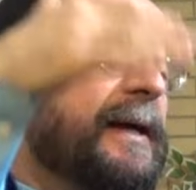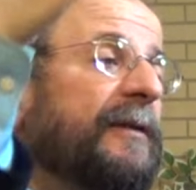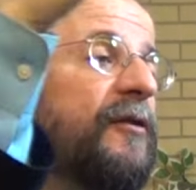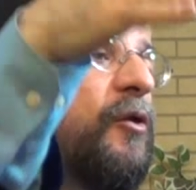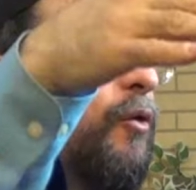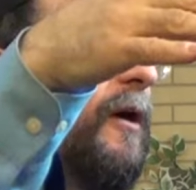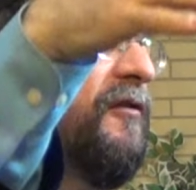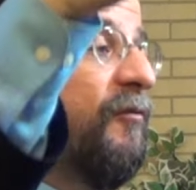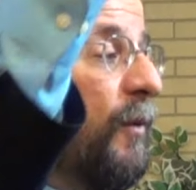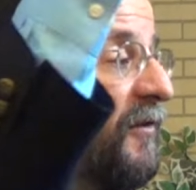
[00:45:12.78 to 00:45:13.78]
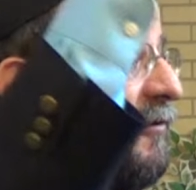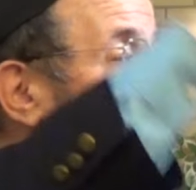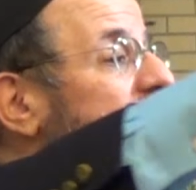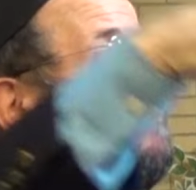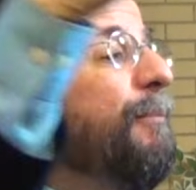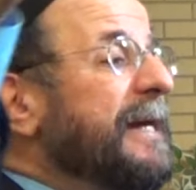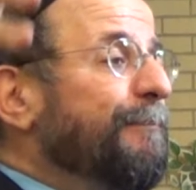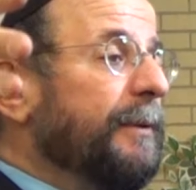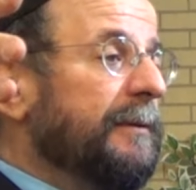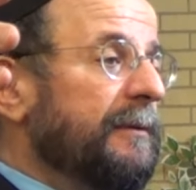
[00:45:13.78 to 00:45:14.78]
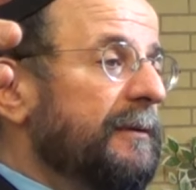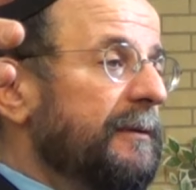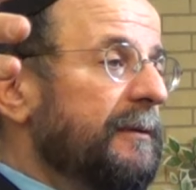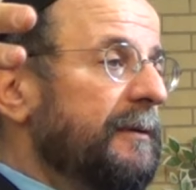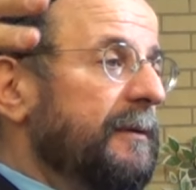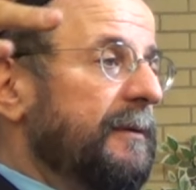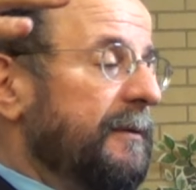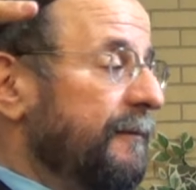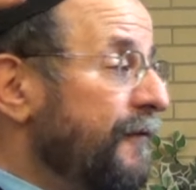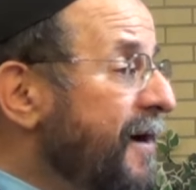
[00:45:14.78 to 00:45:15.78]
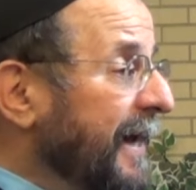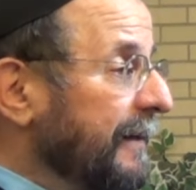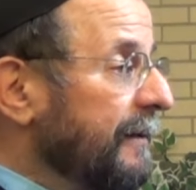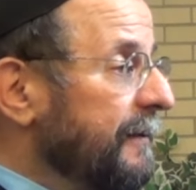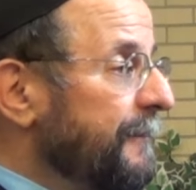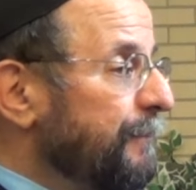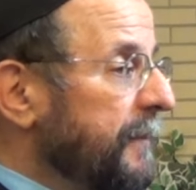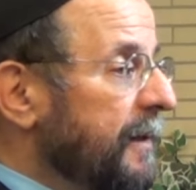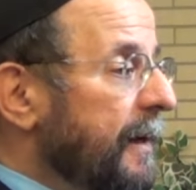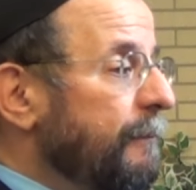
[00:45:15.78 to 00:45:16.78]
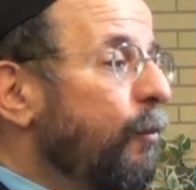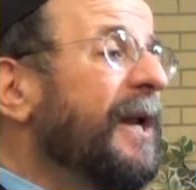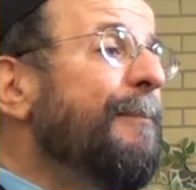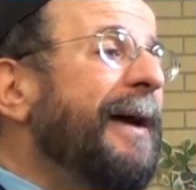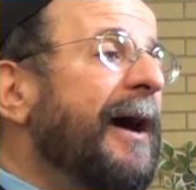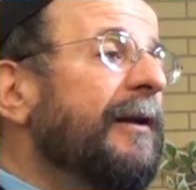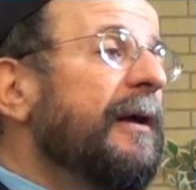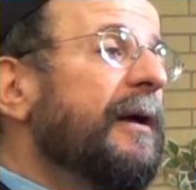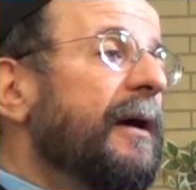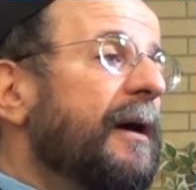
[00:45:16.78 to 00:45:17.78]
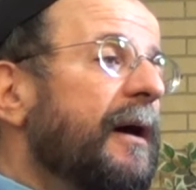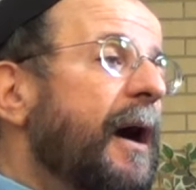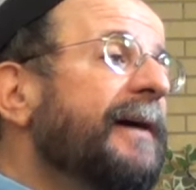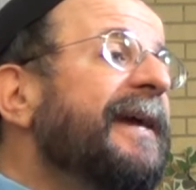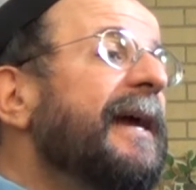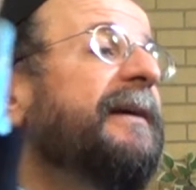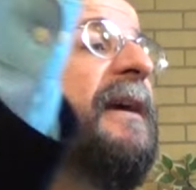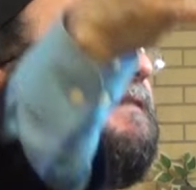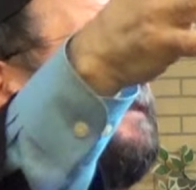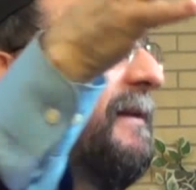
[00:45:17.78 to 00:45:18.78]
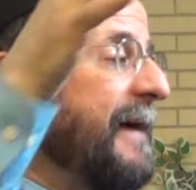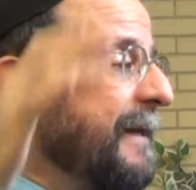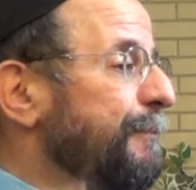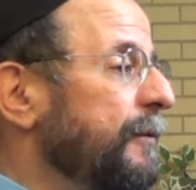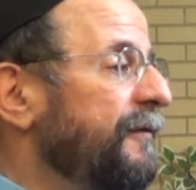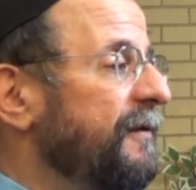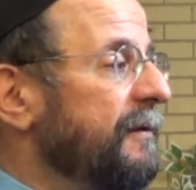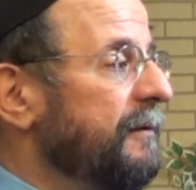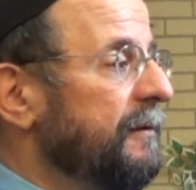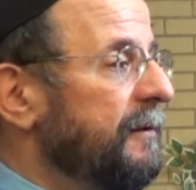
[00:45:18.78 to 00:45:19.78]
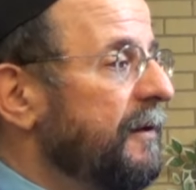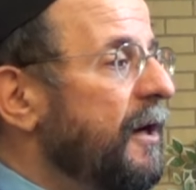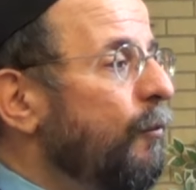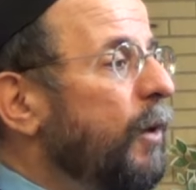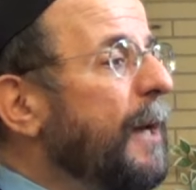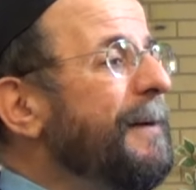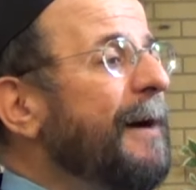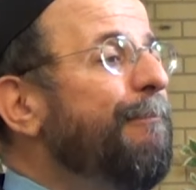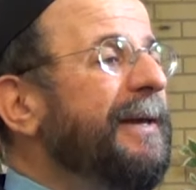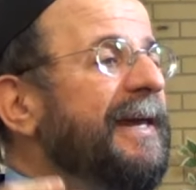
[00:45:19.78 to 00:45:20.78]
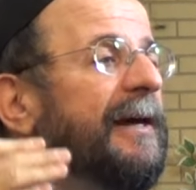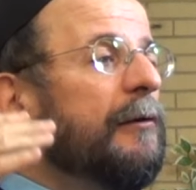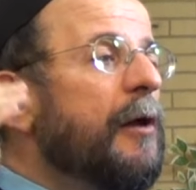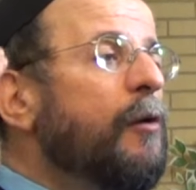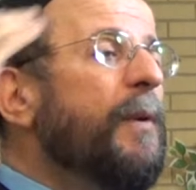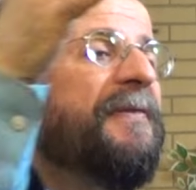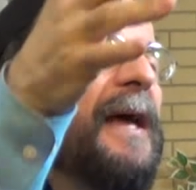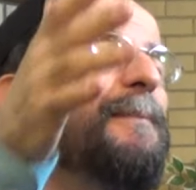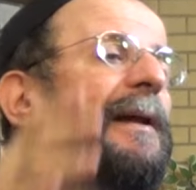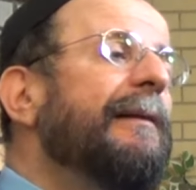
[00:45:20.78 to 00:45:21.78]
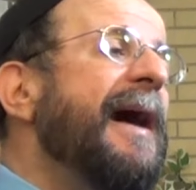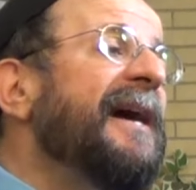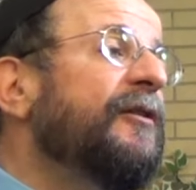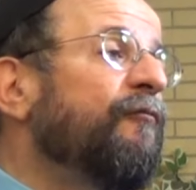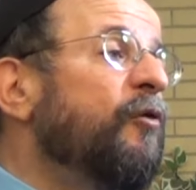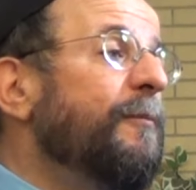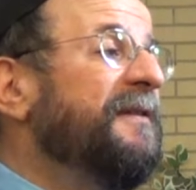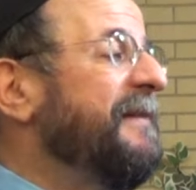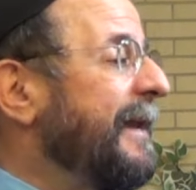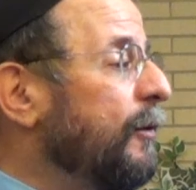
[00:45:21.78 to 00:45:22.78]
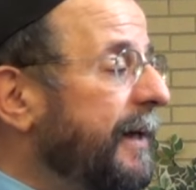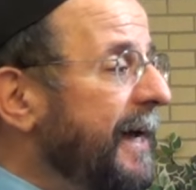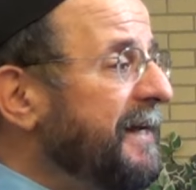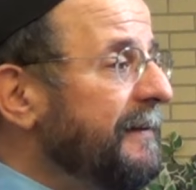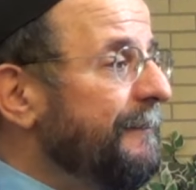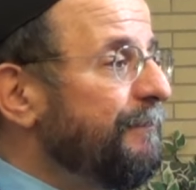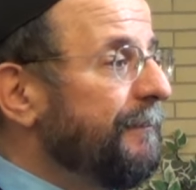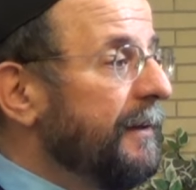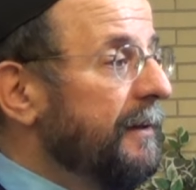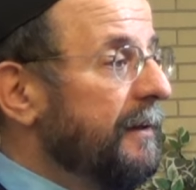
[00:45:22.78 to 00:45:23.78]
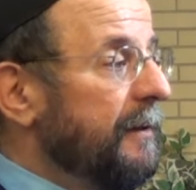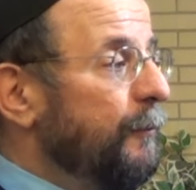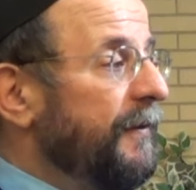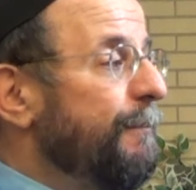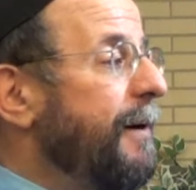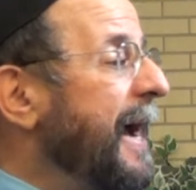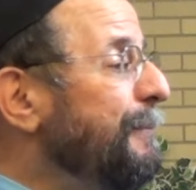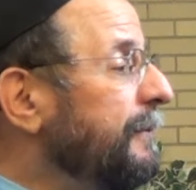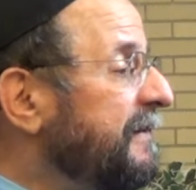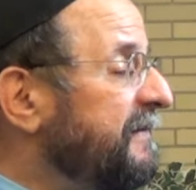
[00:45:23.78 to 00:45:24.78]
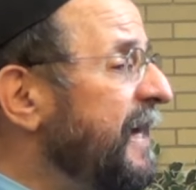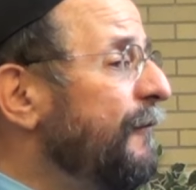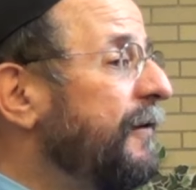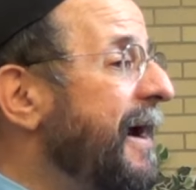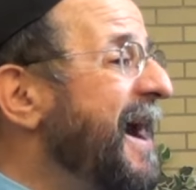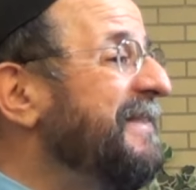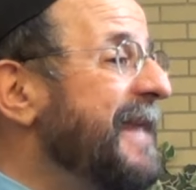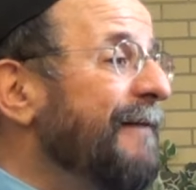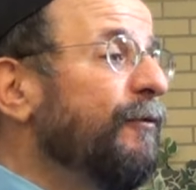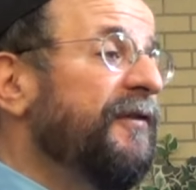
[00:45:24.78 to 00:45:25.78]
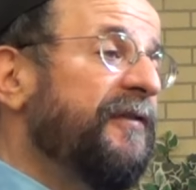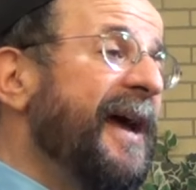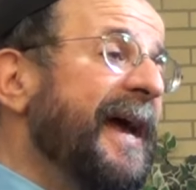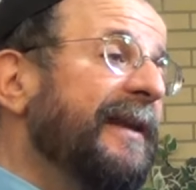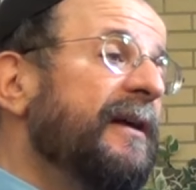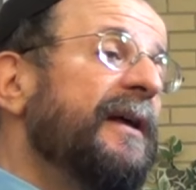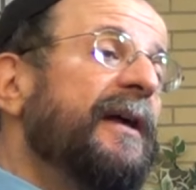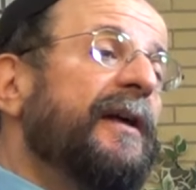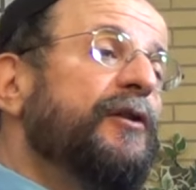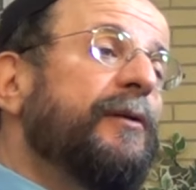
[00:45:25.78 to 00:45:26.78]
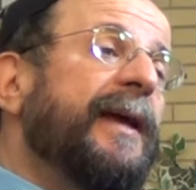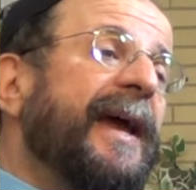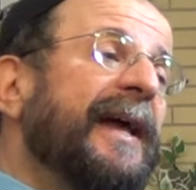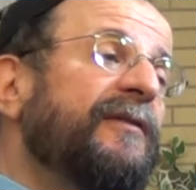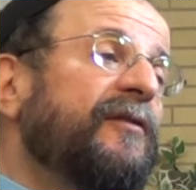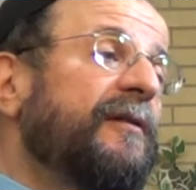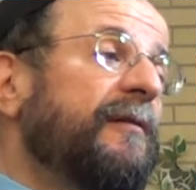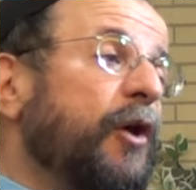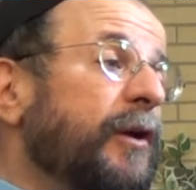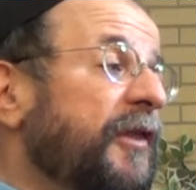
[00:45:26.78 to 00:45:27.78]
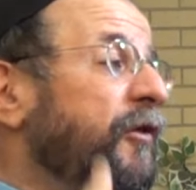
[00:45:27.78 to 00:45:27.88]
intercourse with certain people. Fine. But what about hugging and kissing that person? What about being alone with them in a locked room? Is that okay? Well, the Bible itself, God never said you can't go to